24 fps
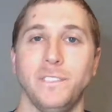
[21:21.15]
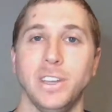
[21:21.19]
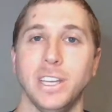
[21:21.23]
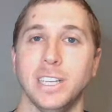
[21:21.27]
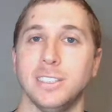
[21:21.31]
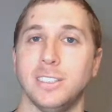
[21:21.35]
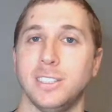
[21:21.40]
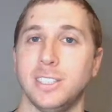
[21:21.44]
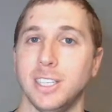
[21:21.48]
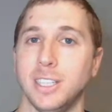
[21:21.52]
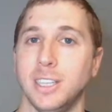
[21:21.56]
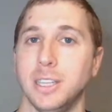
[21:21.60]

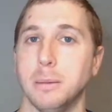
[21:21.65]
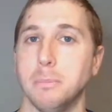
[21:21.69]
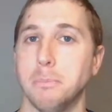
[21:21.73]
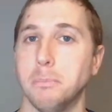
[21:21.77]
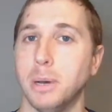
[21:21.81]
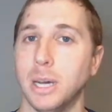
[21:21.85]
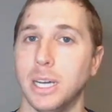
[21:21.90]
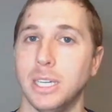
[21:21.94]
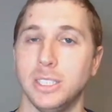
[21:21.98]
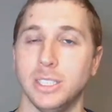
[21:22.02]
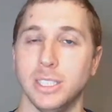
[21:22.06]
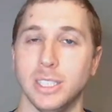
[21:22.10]
fits in the
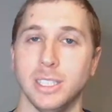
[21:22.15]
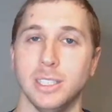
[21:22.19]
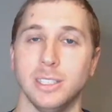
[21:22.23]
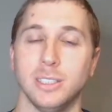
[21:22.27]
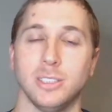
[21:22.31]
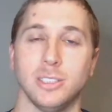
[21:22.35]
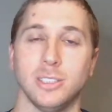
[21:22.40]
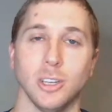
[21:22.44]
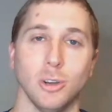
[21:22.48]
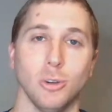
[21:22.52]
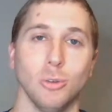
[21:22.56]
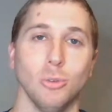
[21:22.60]
budget.
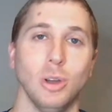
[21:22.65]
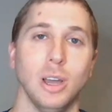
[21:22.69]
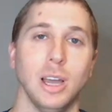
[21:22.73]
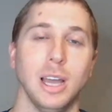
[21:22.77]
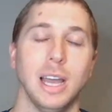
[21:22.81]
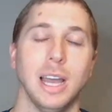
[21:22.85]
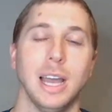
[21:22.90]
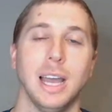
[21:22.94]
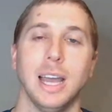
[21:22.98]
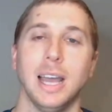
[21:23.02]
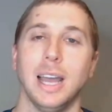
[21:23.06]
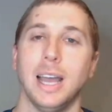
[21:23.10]
So
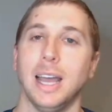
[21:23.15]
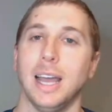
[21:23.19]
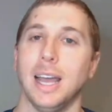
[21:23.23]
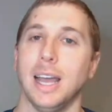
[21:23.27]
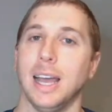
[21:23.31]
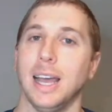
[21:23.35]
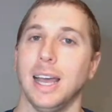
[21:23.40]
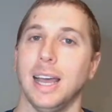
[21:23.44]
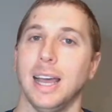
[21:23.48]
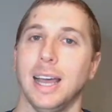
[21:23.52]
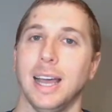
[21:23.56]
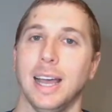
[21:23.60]

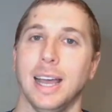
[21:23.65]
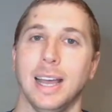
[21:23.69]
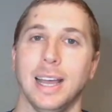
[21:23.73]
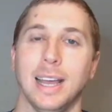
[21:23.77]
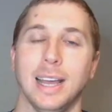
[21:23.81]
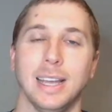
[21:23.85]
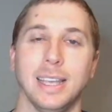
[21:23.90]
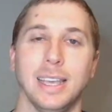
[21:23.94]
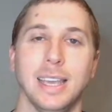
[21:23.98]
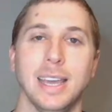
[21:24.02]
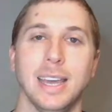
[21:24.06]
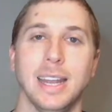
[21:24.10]

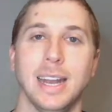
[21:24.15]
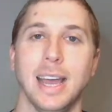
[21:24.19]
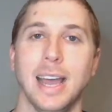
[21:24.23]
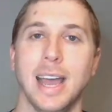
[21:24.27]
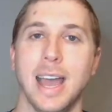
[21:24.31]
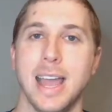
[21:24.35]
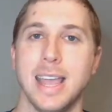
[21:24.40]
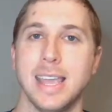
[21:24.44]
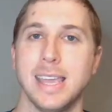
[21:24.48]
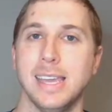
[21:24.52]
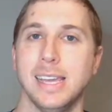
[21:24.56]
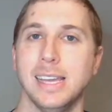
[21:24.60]
again,
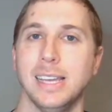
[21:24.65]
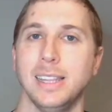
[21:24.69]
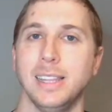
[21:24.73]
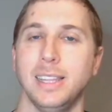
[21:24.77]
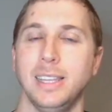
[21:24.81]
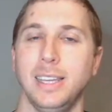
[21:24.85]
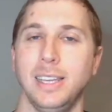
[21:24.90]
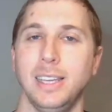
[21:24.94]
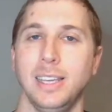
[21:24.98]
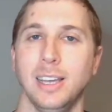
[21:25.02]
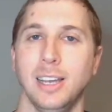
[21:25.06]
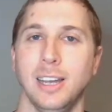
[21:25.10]
I
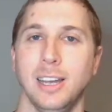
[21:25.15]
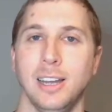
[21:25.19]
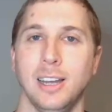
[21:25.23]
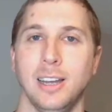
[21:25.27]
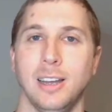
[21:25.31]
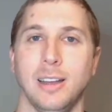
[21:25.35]
get the